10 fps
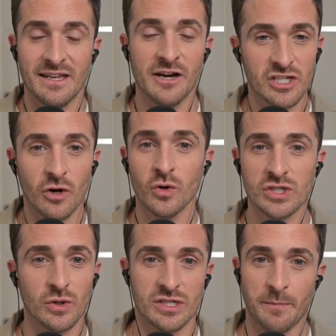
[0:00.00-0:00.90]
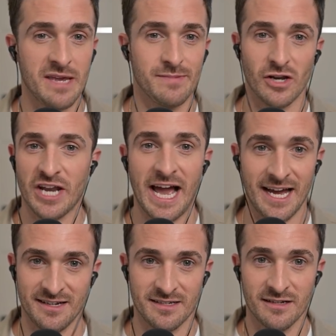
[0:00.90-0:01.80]
there's all sorts of people on
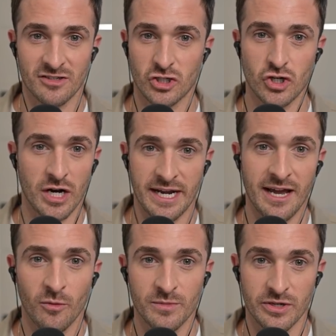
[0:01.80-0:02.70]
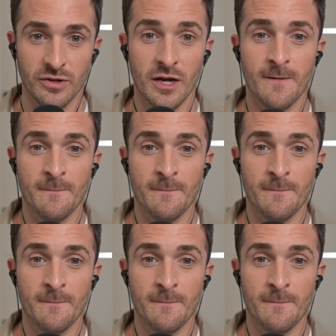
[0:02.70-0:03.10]
hand to try and help you.